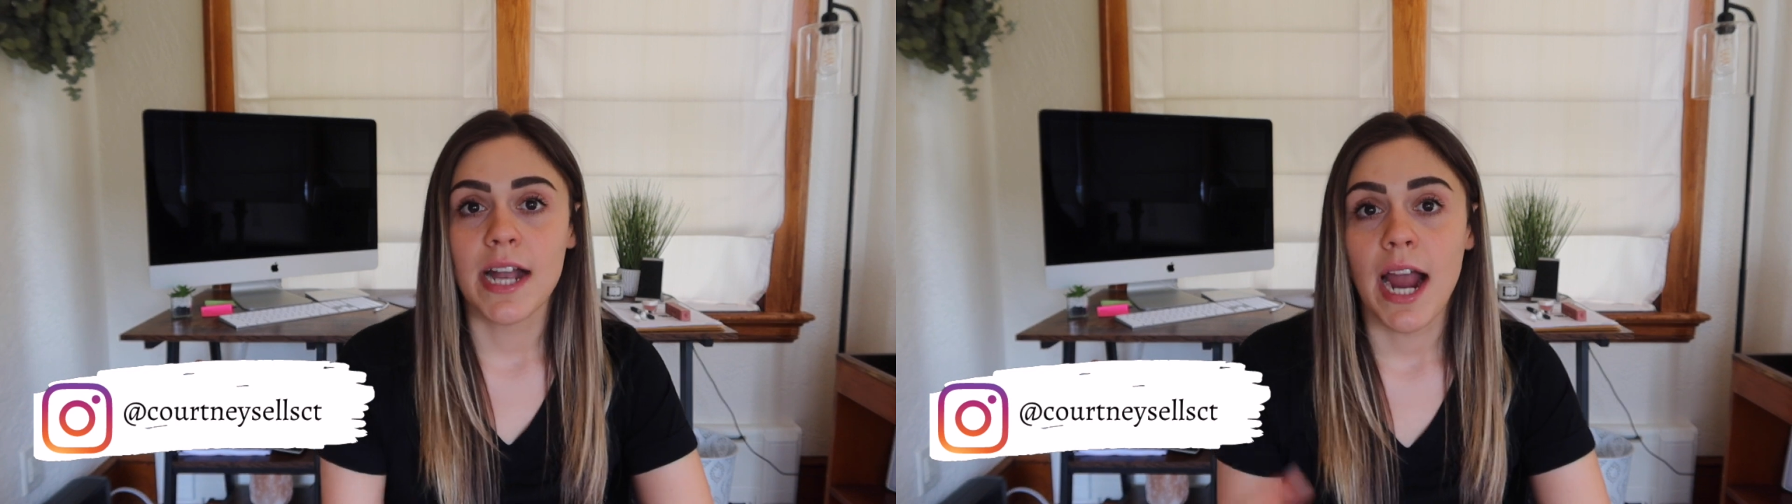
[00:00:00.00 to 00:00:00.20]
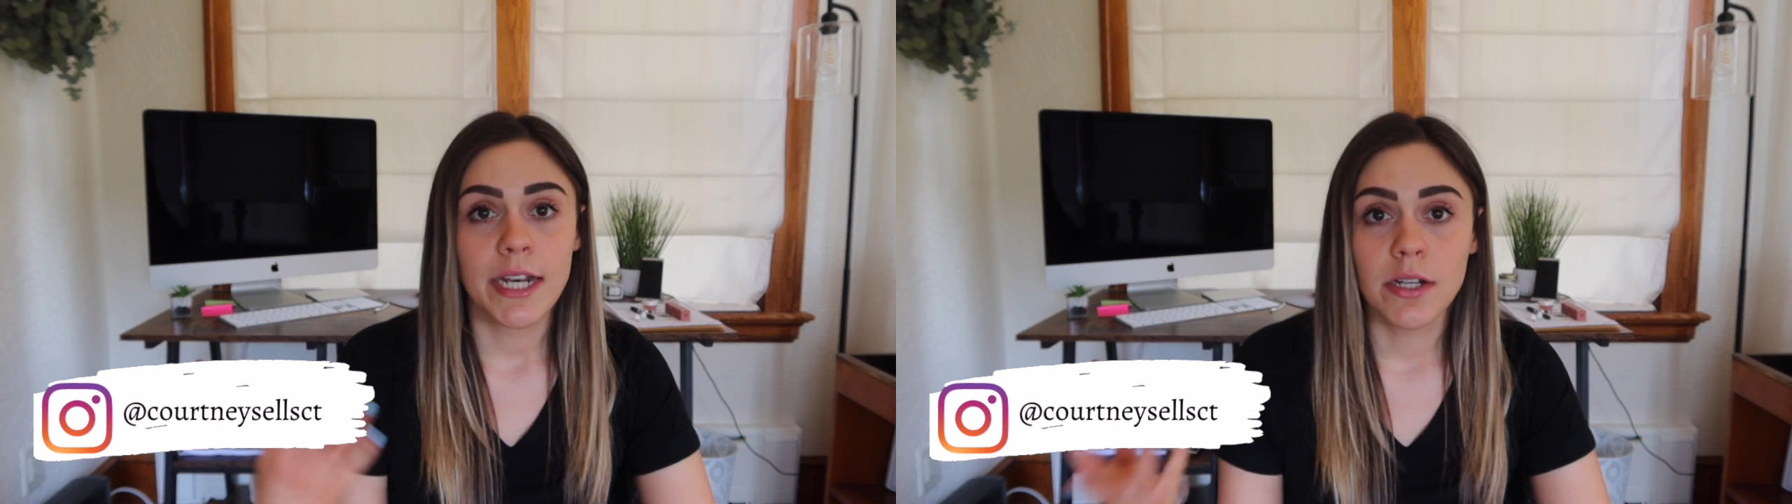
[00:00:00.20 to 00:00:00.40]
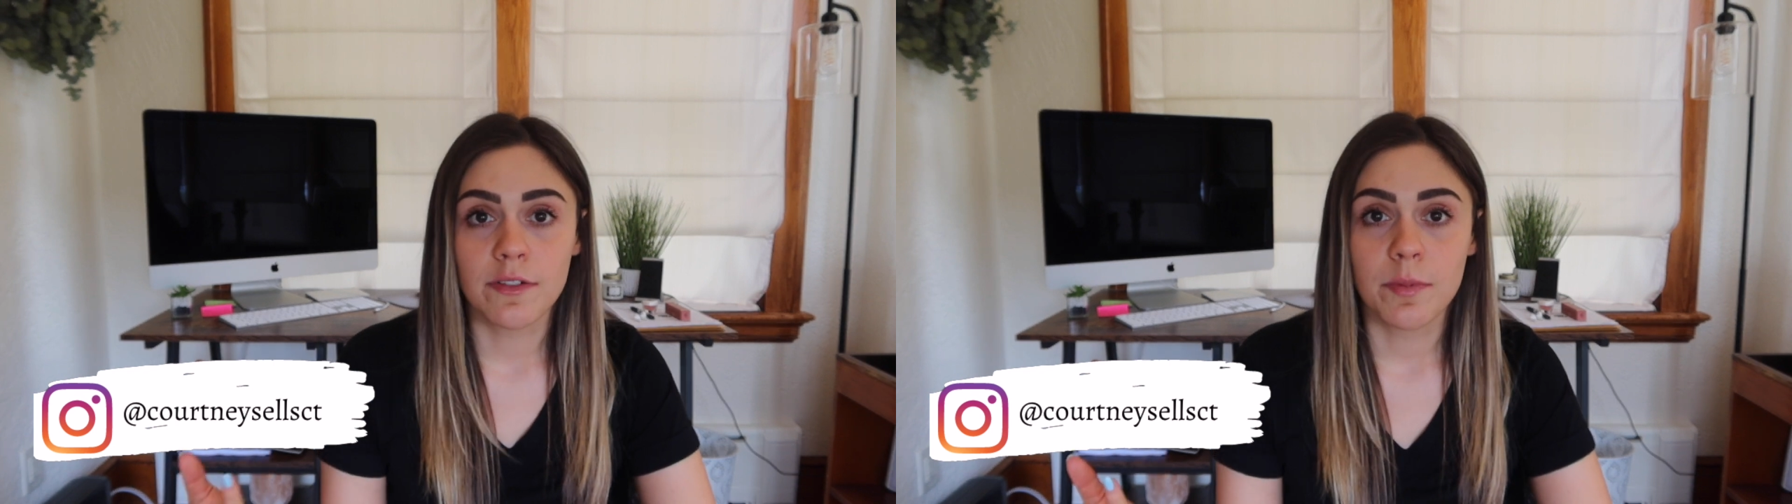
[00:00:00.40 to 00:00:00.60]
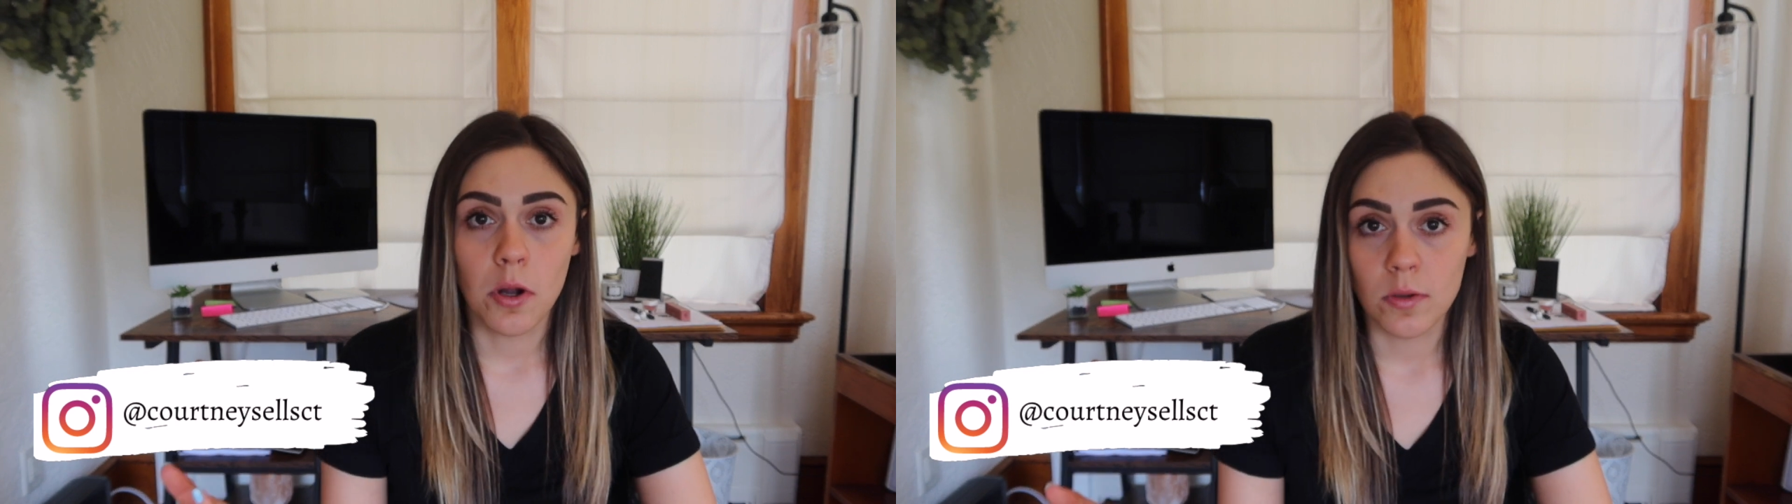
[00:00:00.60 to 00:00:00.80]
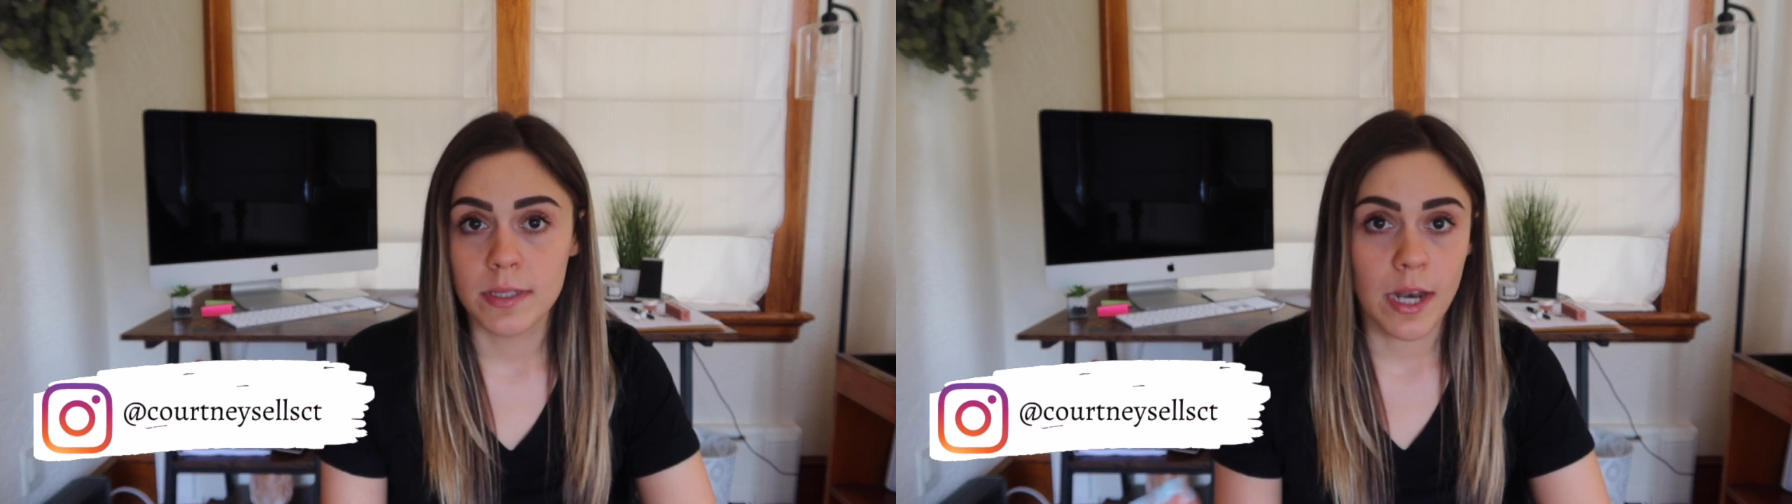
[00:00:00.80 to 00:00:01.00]
kind of
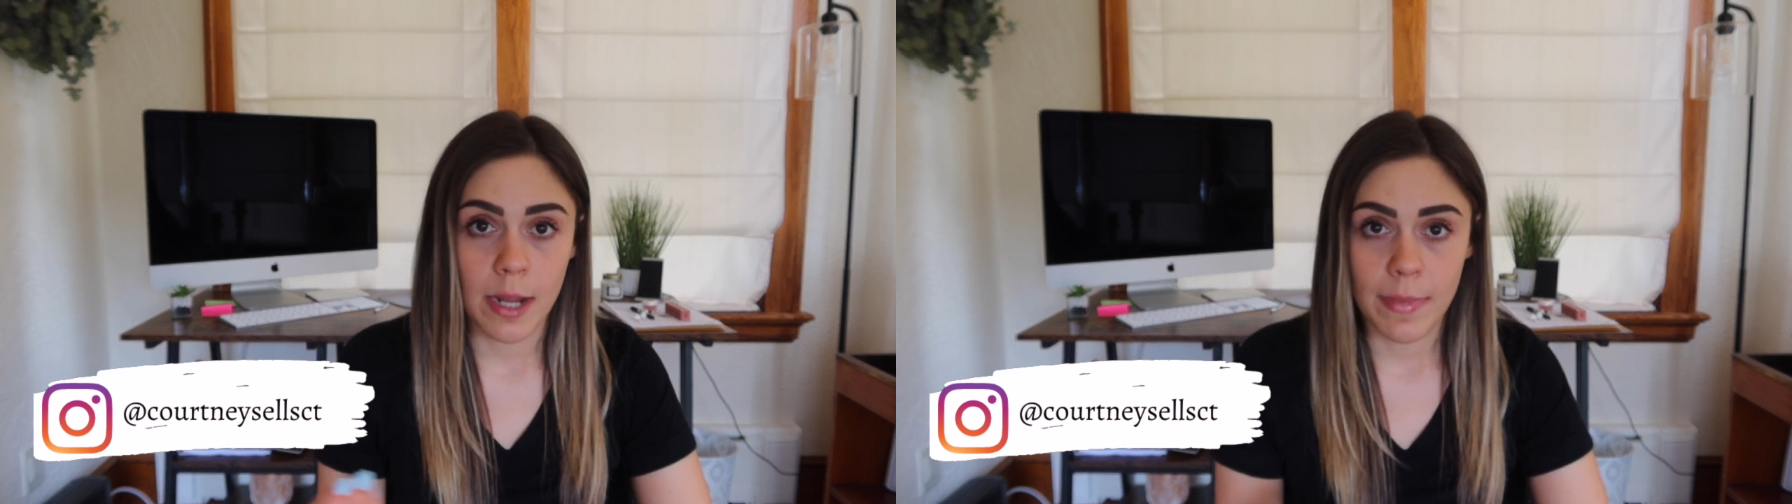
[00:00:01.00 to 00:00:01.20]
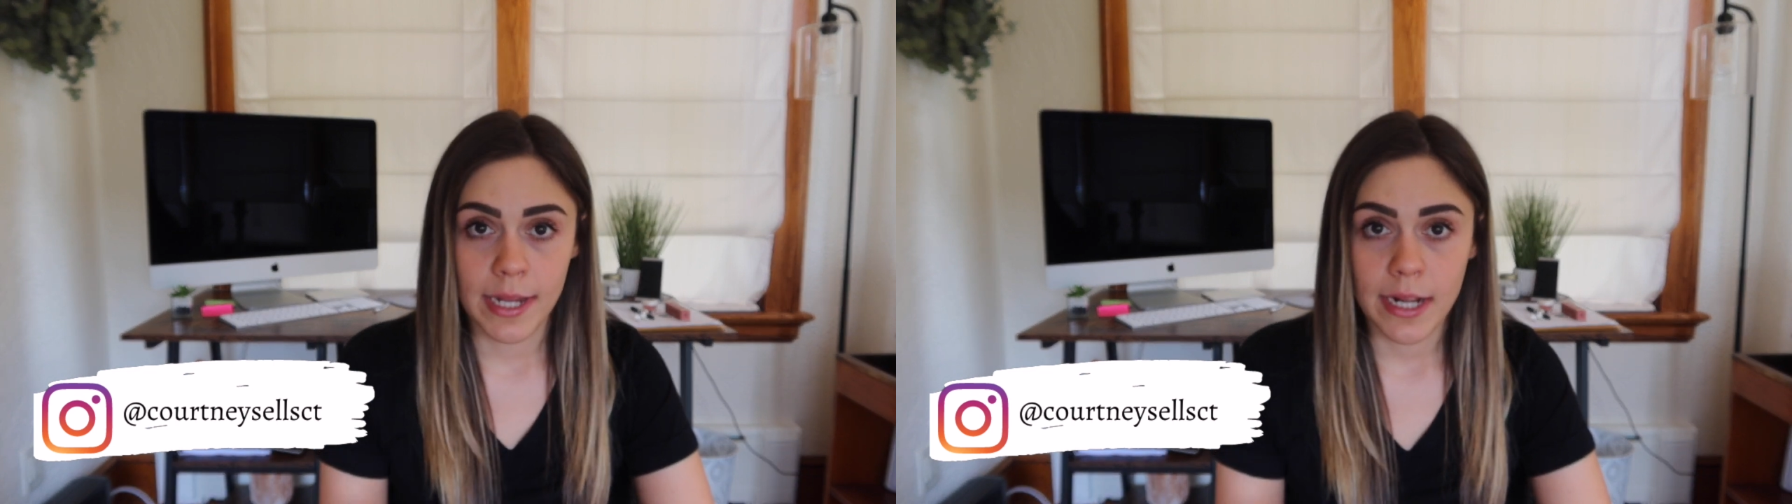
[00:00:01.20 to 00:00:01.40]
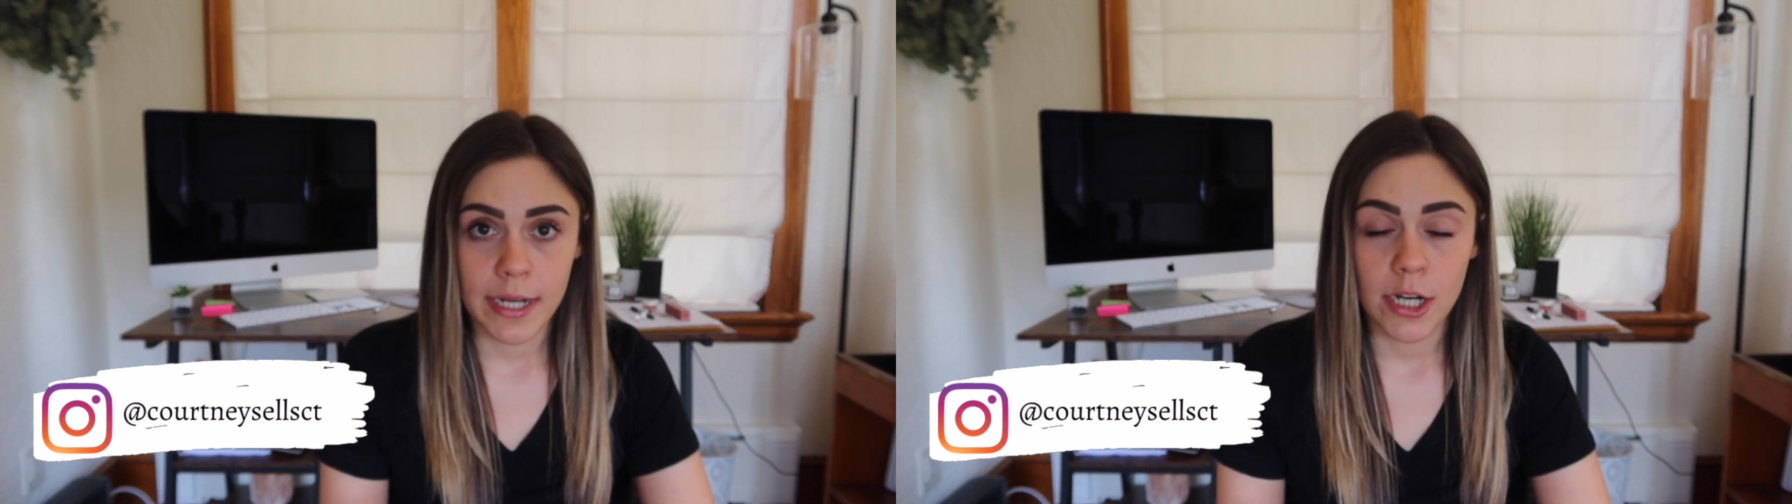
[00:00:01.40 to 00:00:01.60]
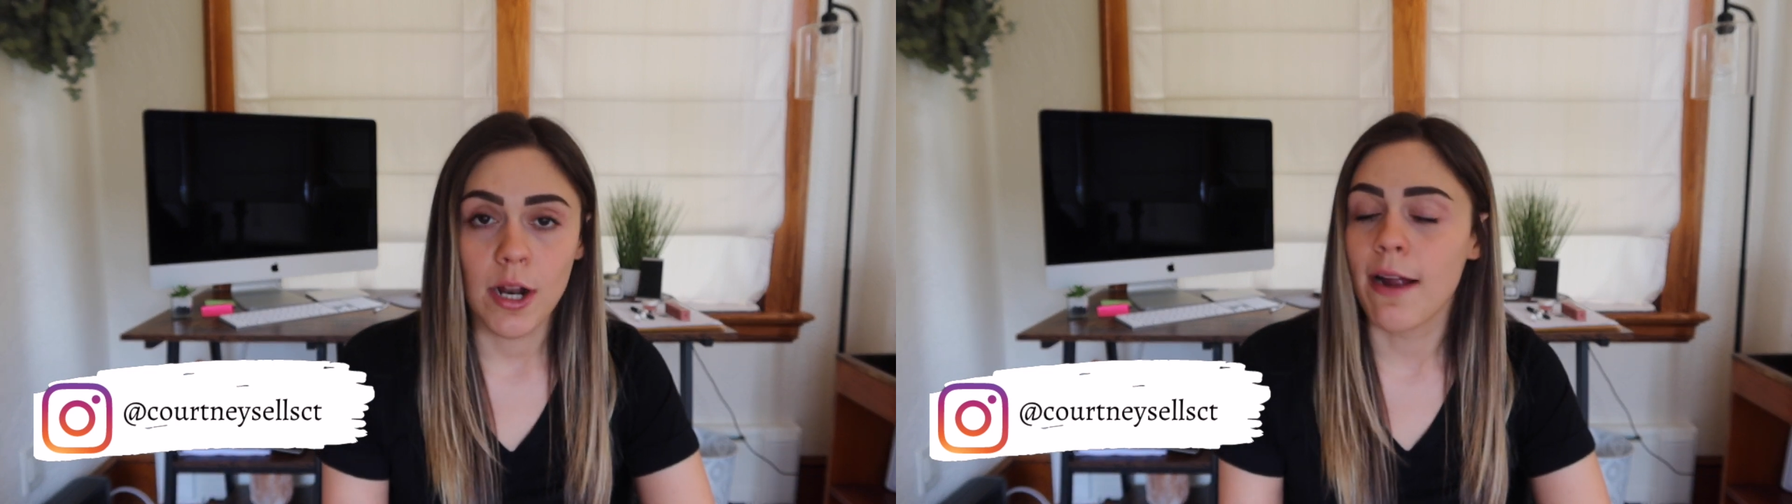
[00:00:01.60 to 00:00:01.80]
posts that I make on here.